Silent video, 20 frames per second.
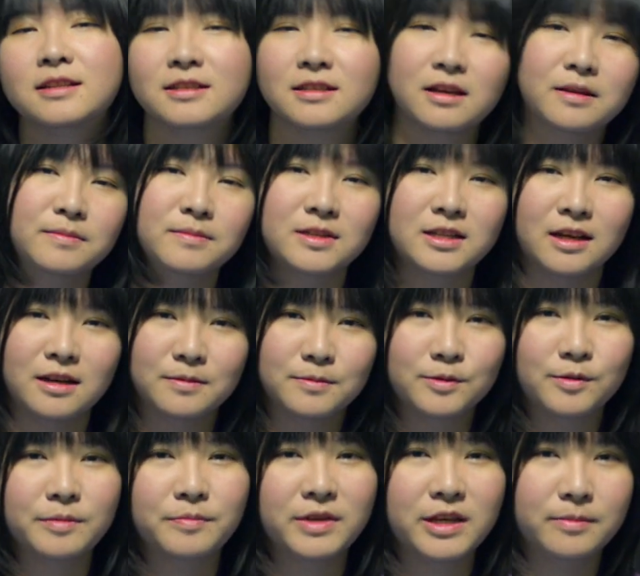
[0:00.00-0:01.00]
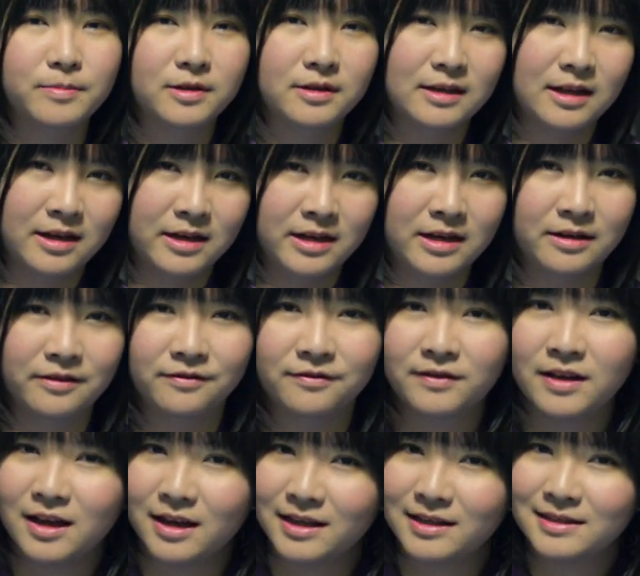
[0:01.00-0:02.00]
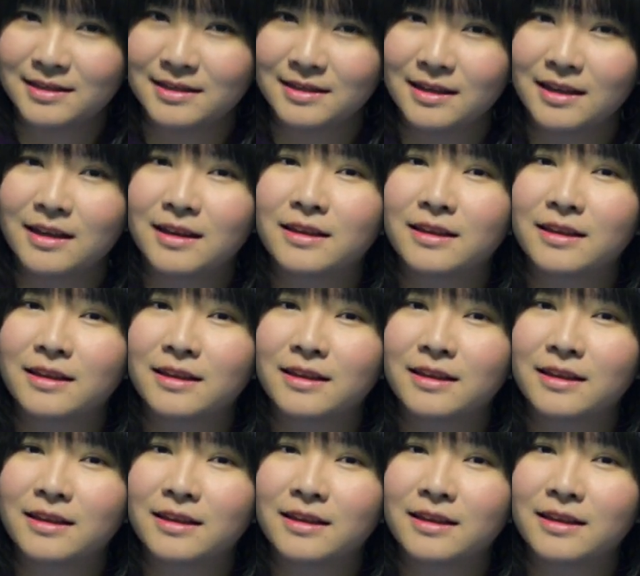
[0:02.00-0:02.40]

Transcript: Sometimes when people are in a fight,